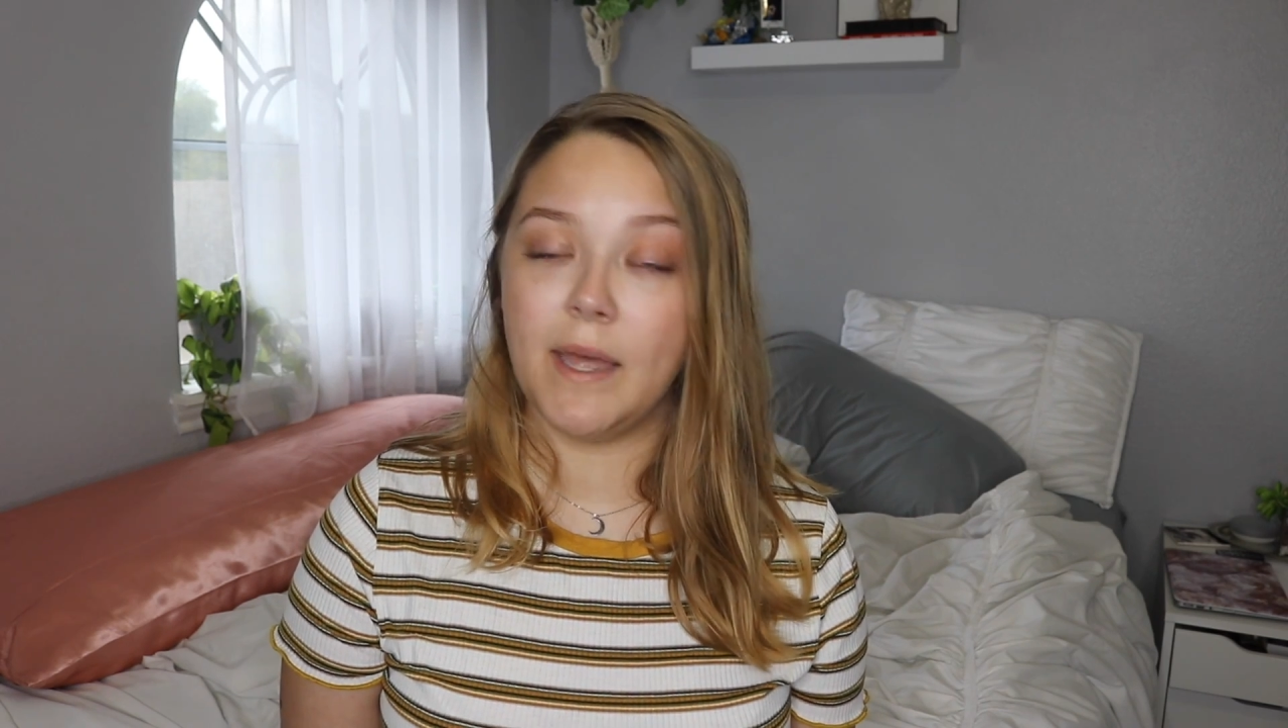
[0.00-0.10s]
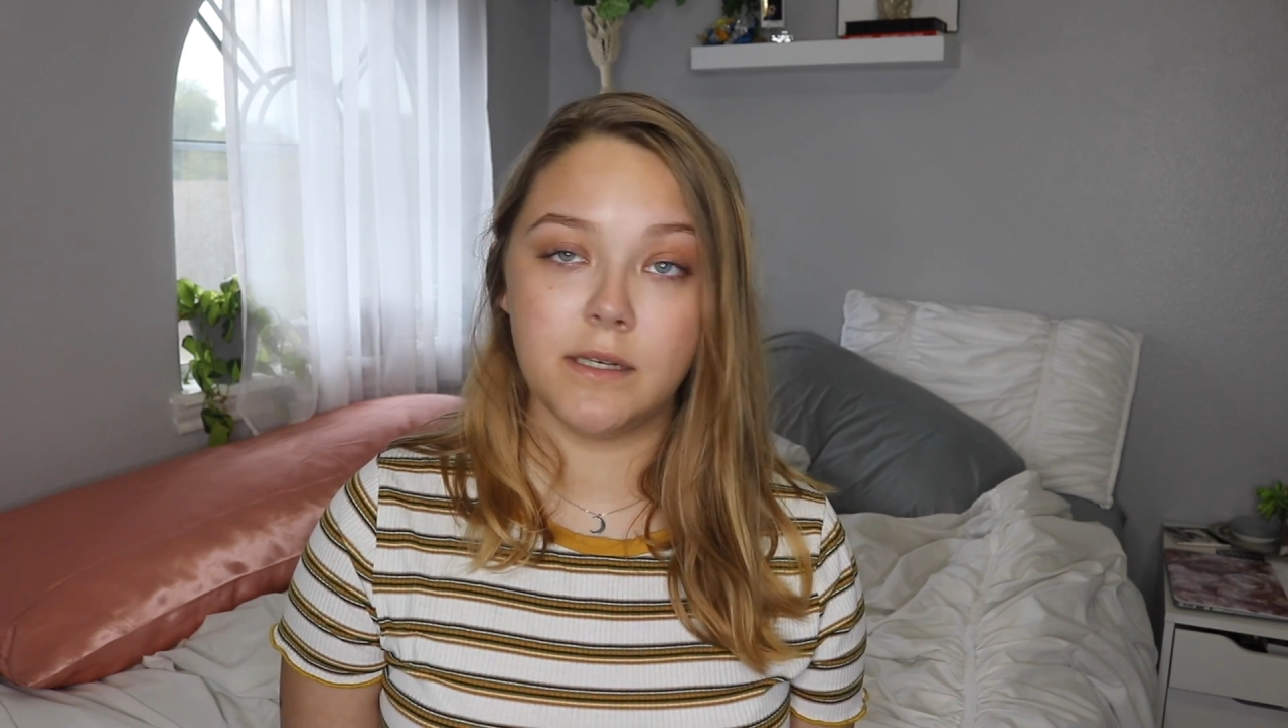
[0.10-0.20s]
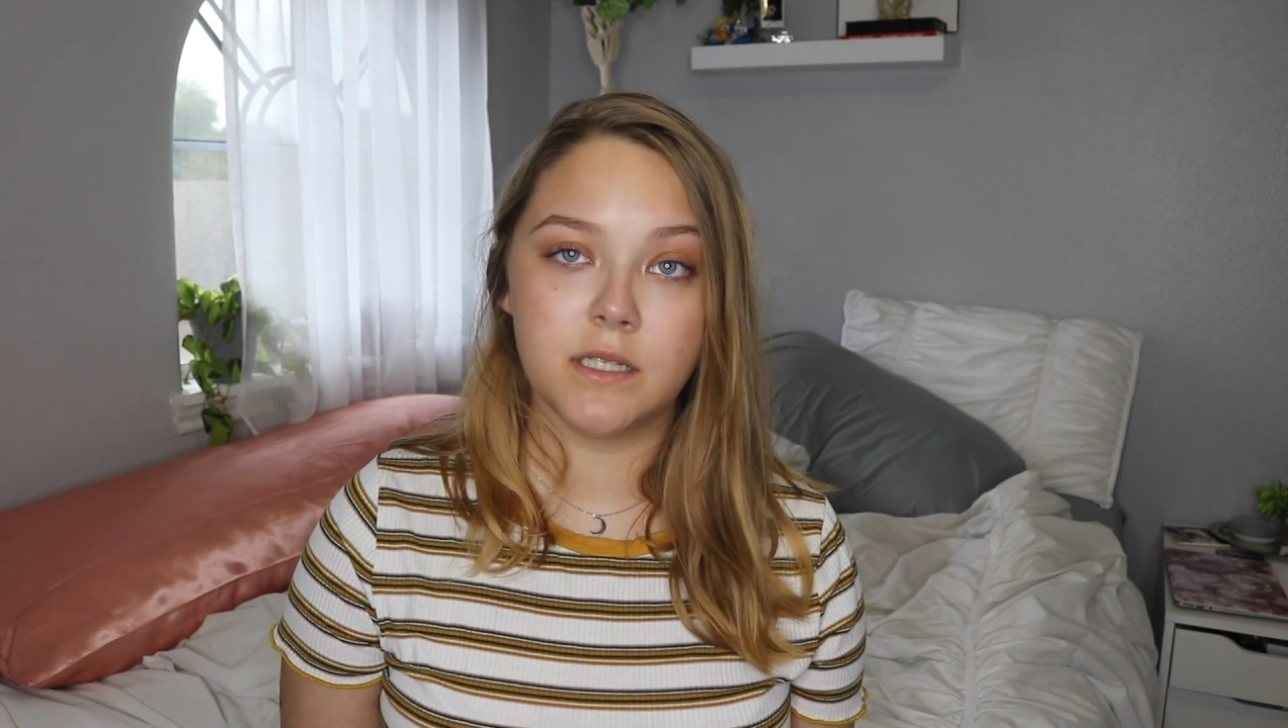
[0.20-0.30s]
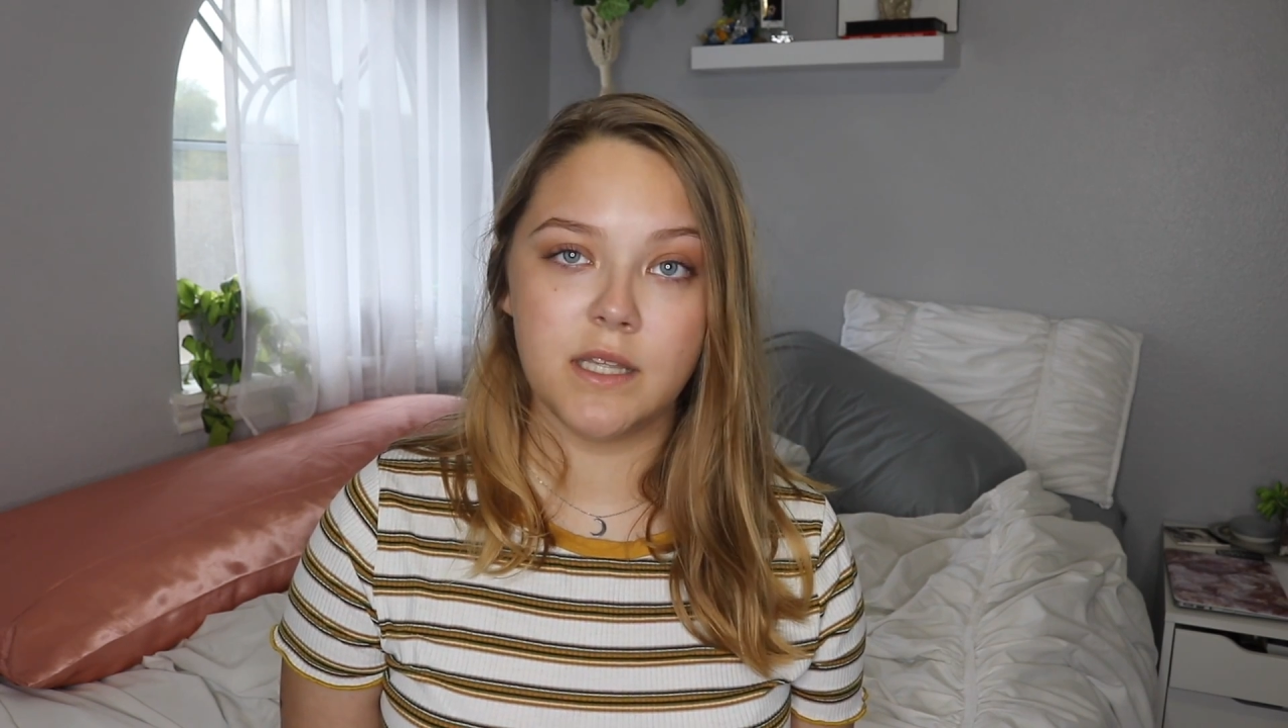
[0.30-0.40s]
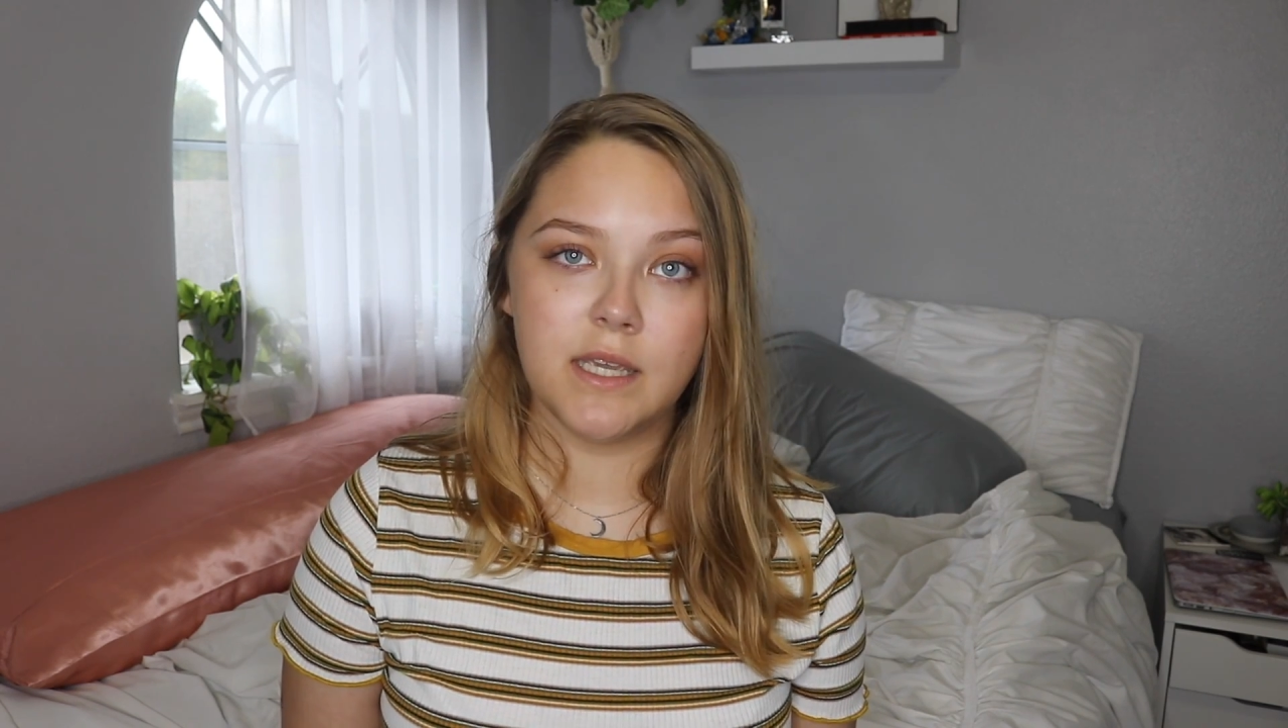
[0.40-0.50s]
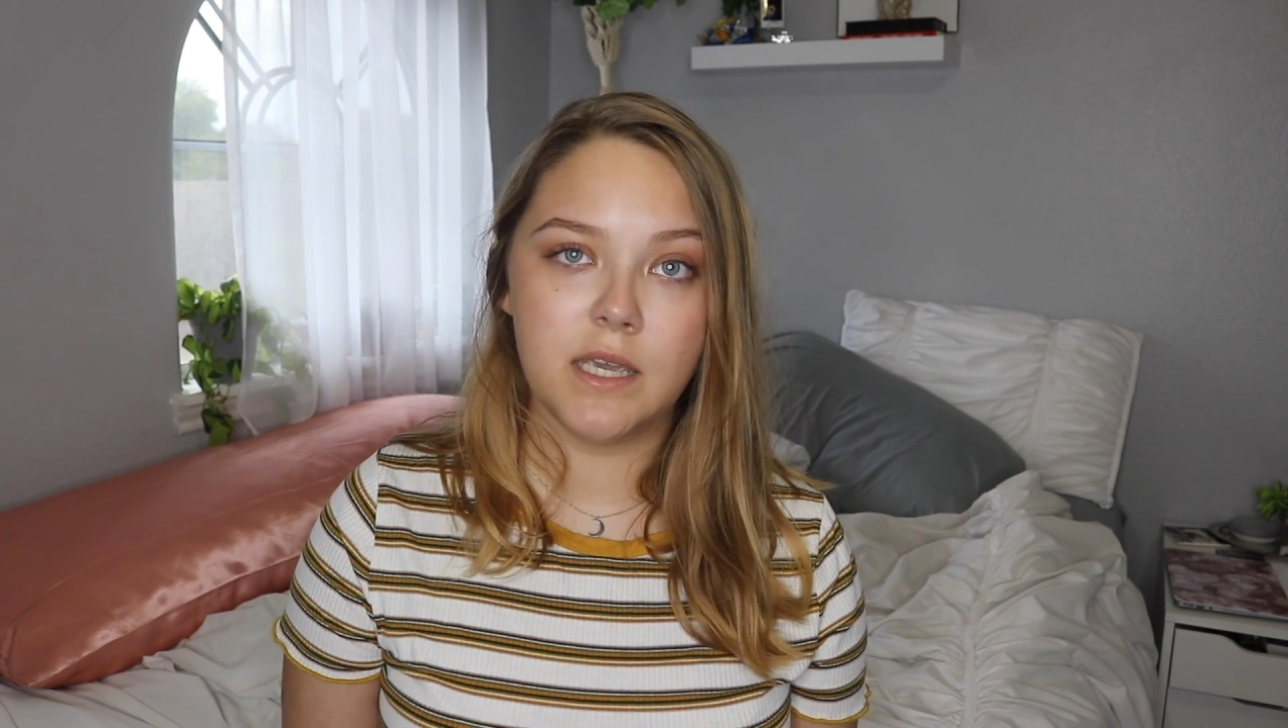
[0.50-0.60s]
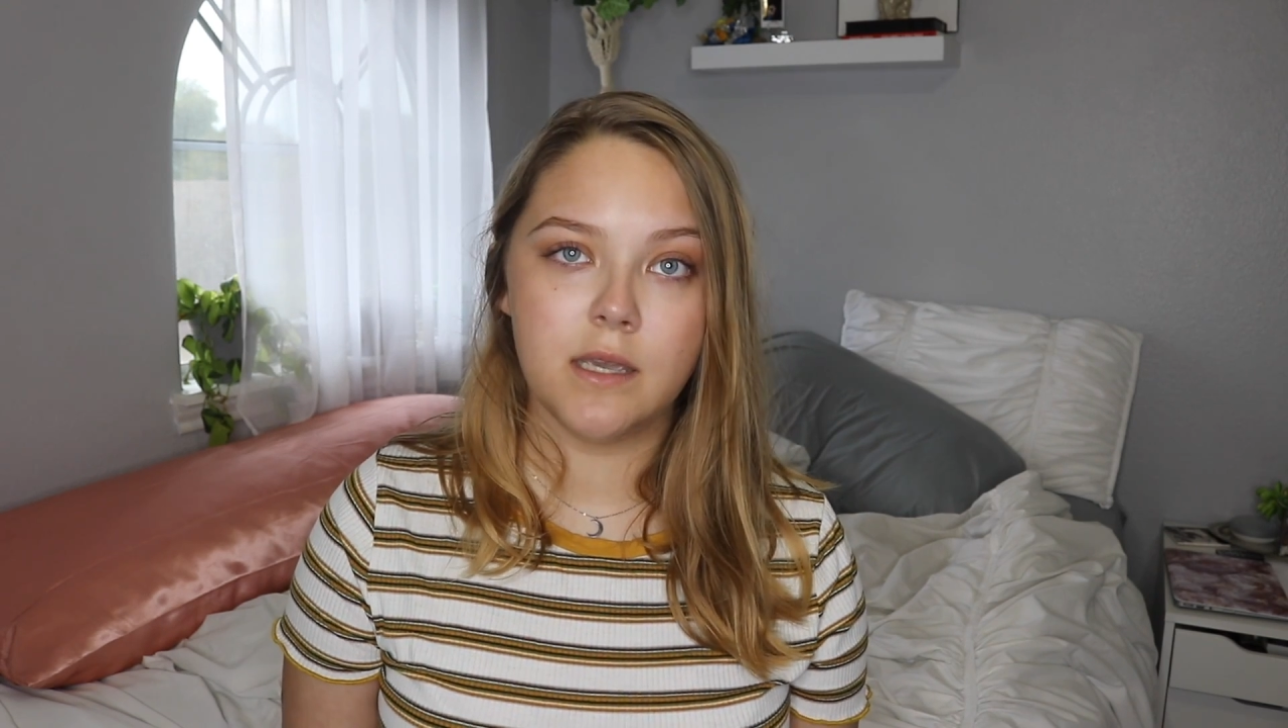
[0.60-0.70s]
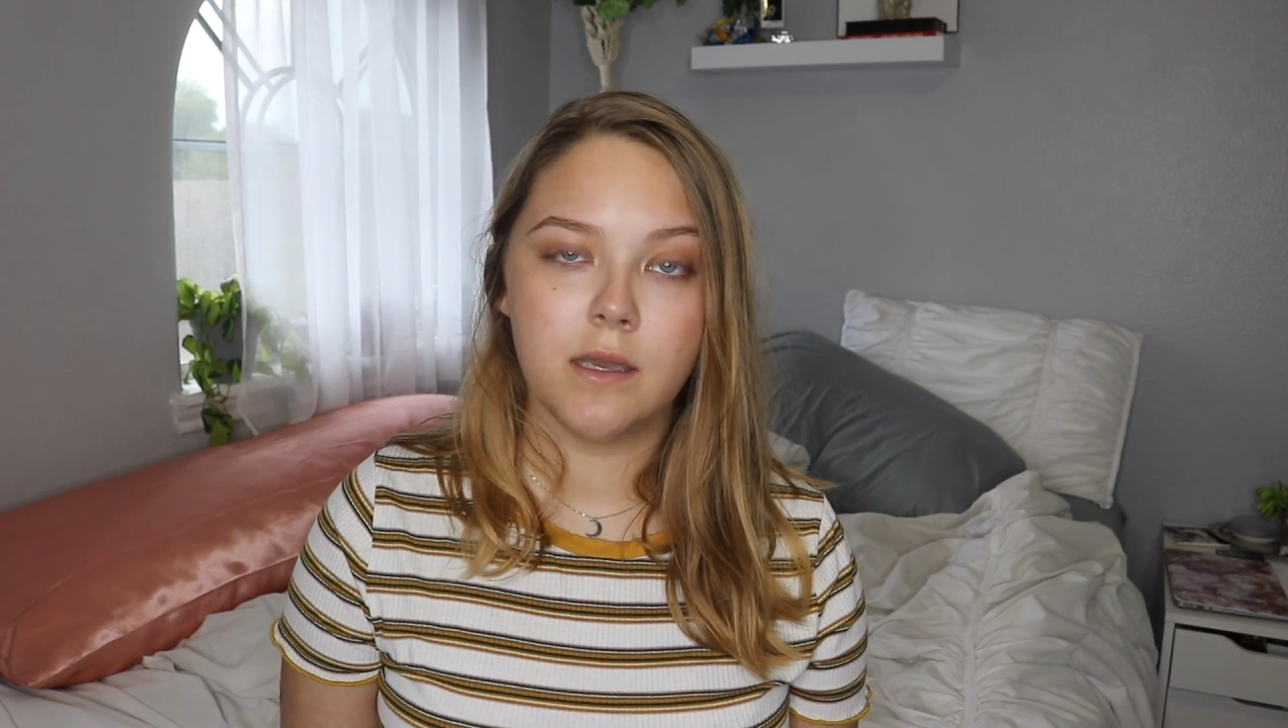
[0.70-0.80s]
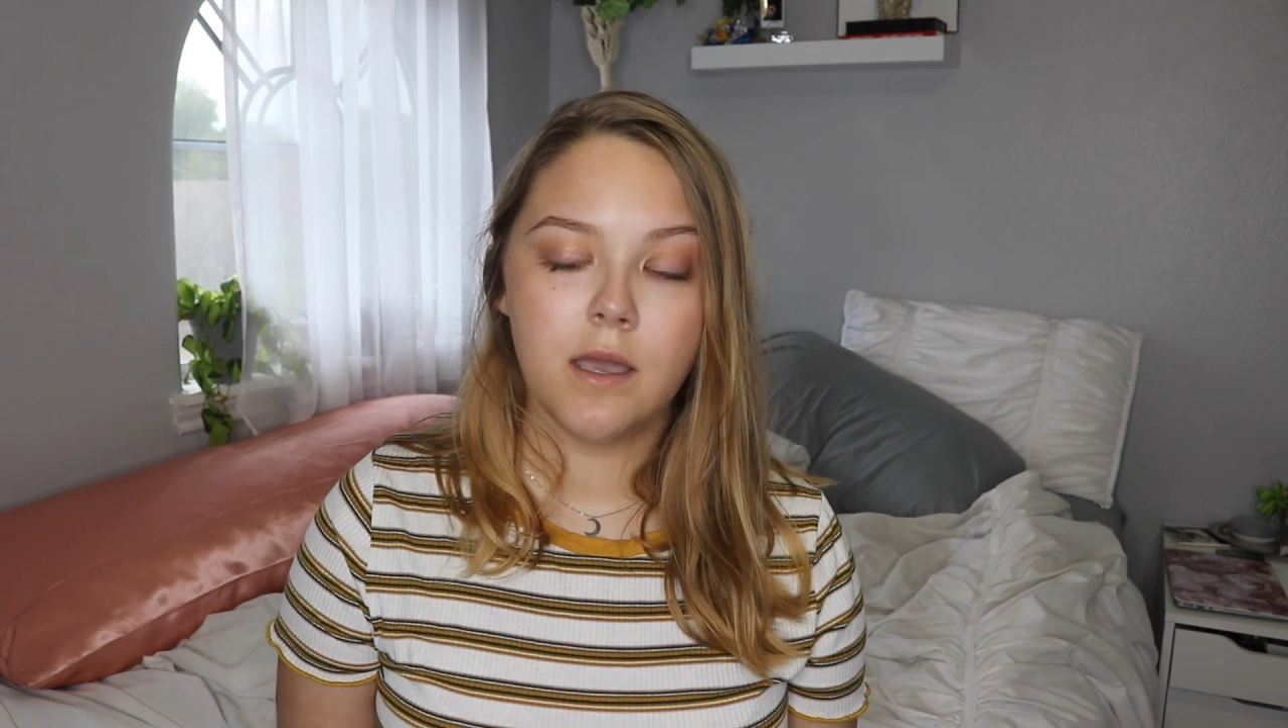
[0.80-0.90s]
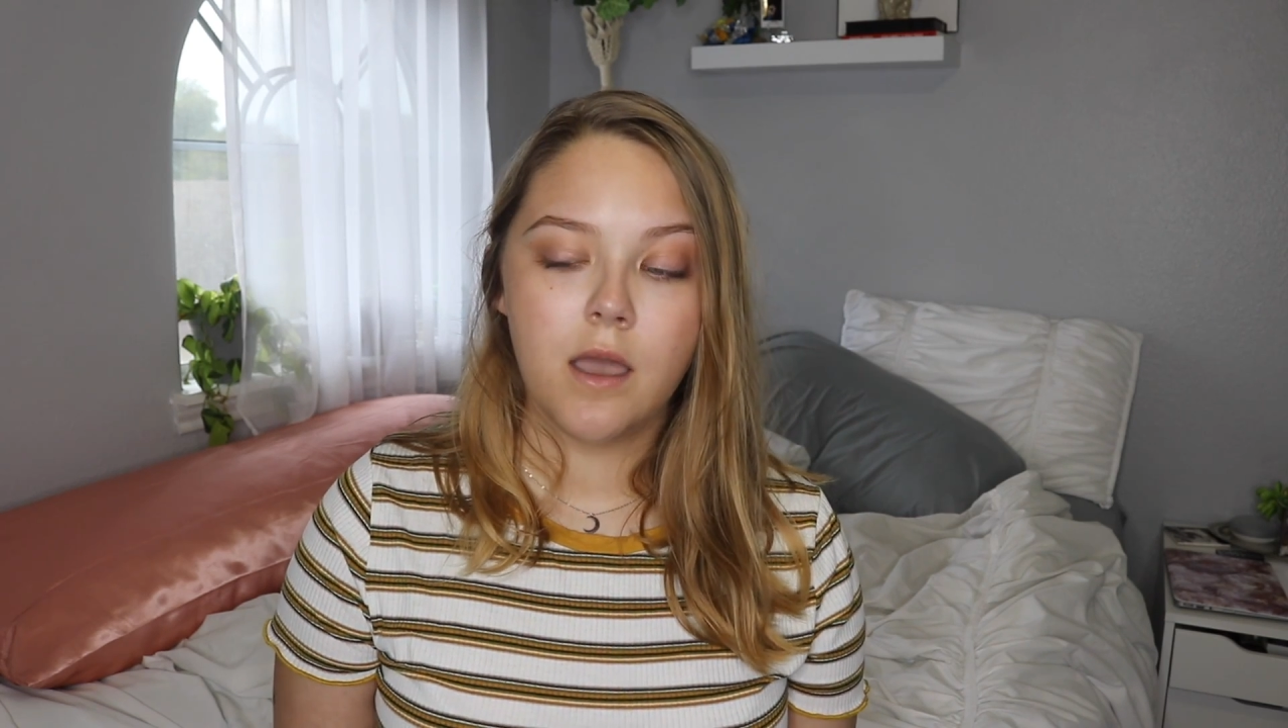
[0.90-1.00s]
mentally,